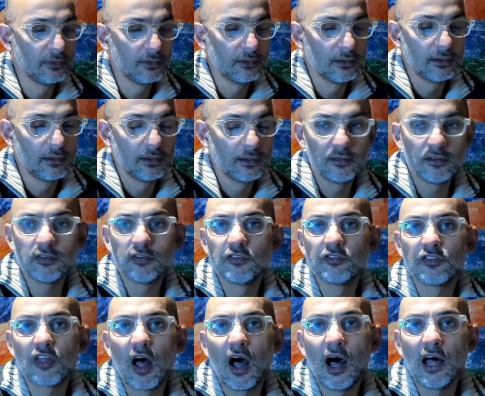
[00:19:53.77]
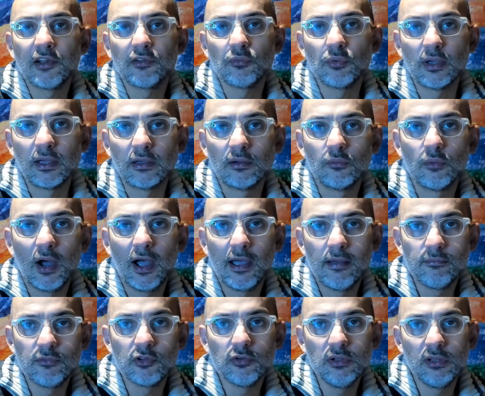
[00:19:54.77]
This is the hard way. Why I'm
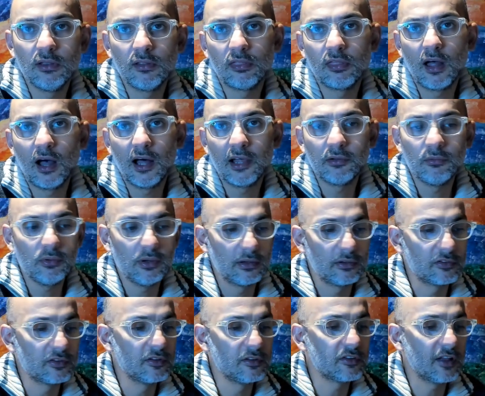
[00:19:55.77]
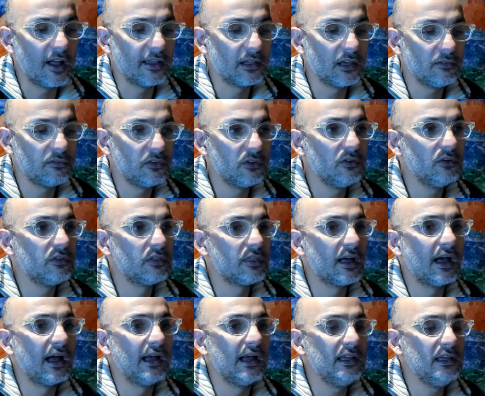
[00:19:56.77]
doing it the hard way? Since I gave you
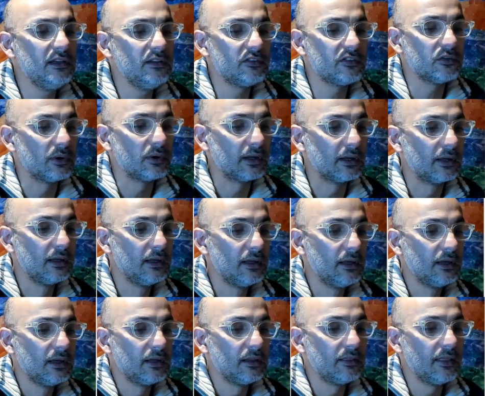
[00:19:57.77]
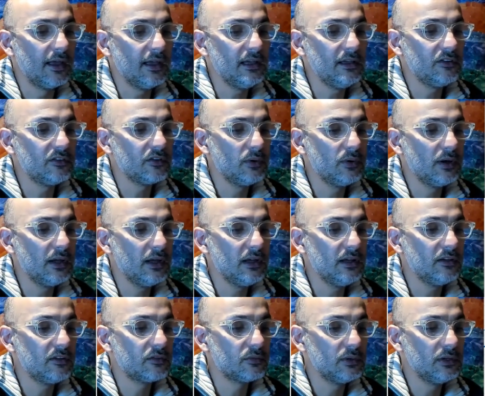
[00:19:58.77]
the easy way. The easy way
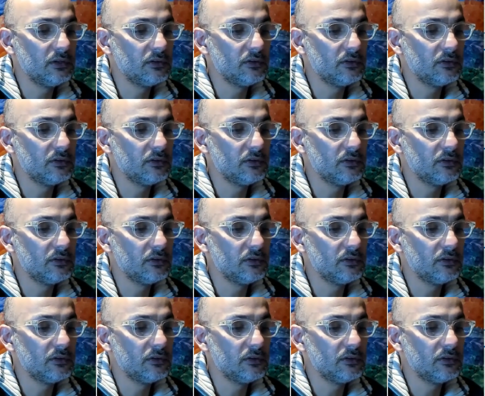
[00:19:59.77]
is we use